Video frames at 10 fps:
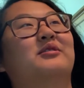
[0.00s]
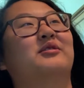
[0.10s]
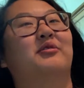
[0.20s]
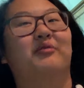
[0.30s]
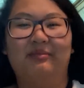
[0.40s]

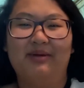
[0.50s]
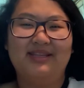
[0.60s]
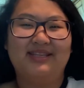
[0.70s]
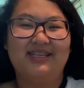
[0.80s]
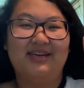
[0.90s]
three
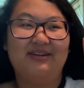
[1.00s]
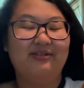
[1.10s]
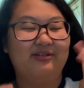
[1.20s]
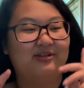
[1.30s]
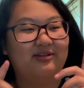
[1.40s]
months
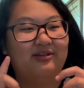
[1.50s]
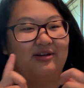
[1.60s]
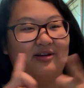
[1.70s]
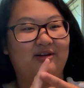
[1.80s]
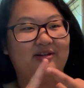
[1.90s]
now?
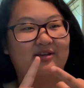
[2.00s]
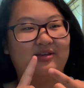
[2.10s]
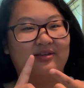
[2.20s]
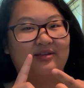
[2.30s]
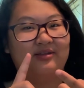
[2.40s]

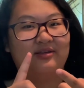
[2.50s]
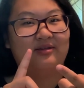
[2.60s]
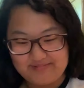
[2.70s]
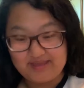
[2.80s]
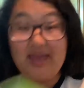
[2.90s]
August.
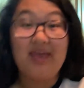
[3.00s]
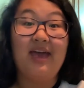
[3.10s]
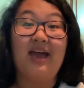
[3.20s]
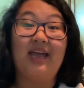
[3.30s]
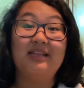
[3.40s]

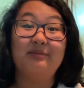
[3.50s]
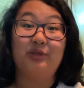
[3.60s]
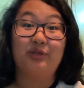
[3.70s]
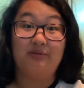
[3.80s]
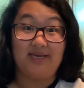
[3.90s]
I live with
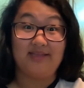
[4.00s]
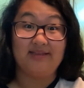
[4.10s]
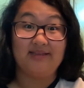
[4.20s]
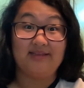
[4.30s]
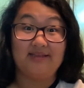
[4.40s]
two
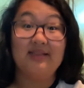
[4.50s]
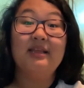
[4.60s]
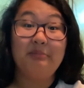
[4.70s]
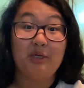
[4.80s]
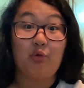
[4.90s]
kittens.
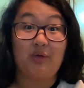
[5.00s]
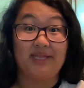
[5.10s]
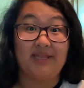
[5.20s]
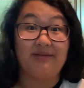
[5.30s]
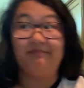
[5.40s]
Let me go
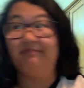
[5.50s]
get them.